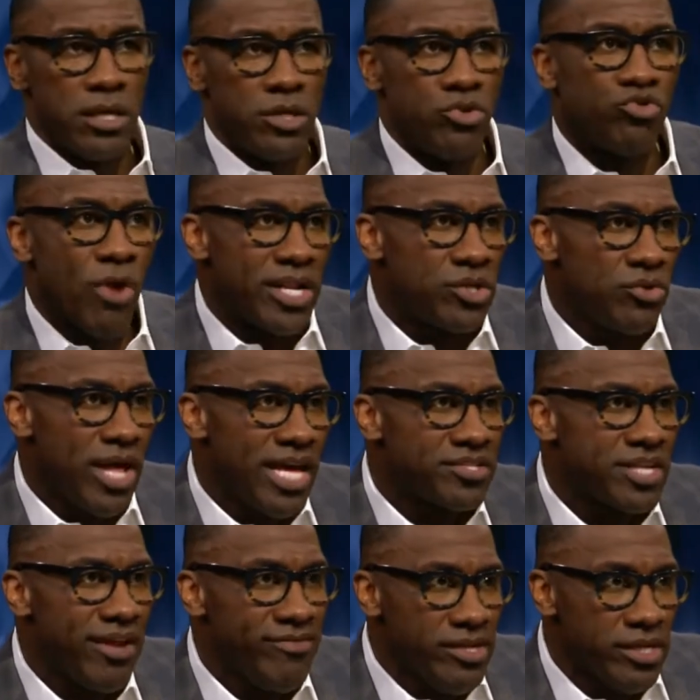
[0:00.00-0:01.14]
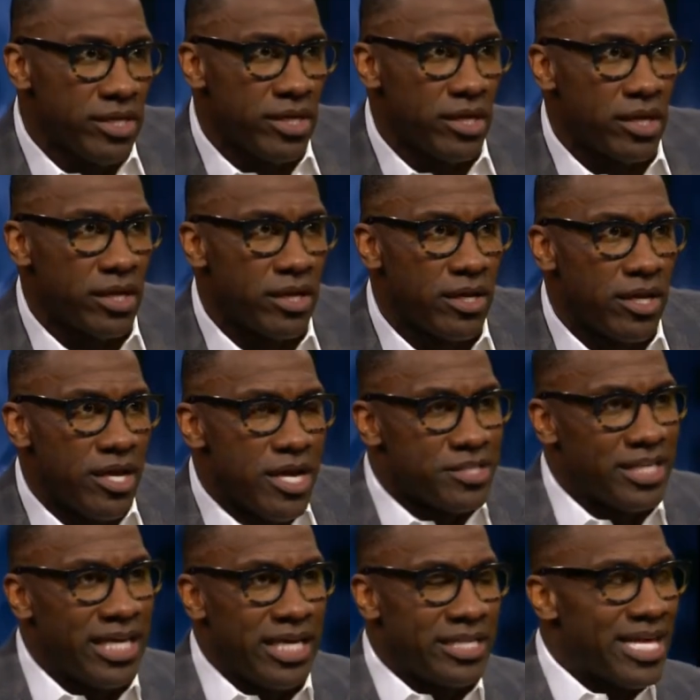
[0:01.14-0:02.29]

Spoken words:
You trying to do that, Stephen? See,